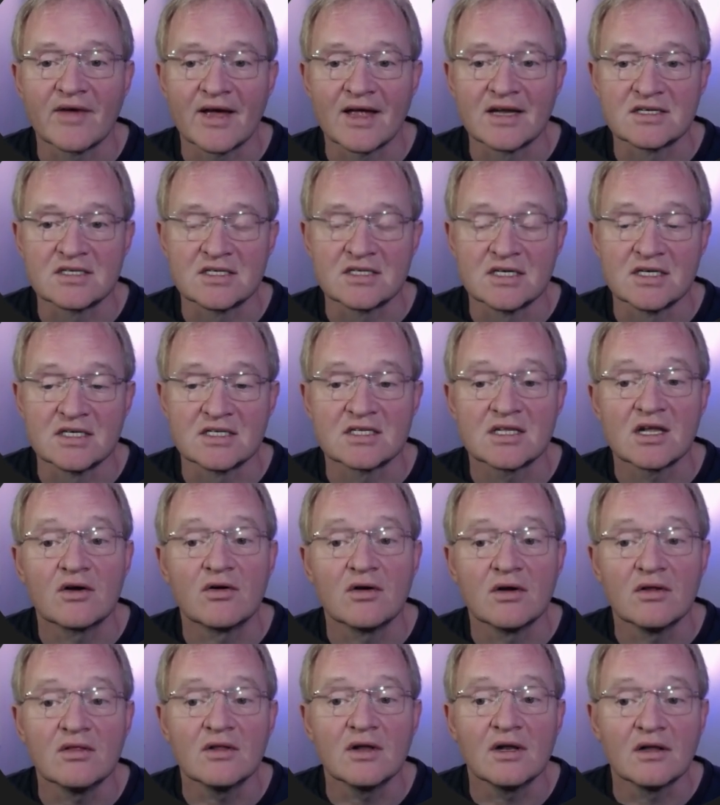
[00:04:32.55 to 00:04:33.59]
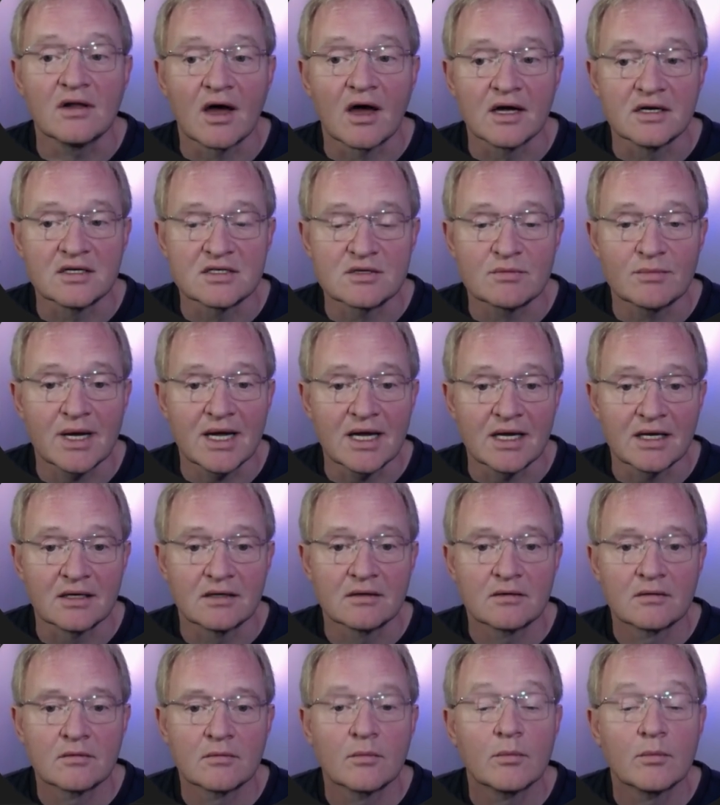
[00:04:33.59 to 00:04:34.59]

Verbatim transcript: entities that are in the light domain.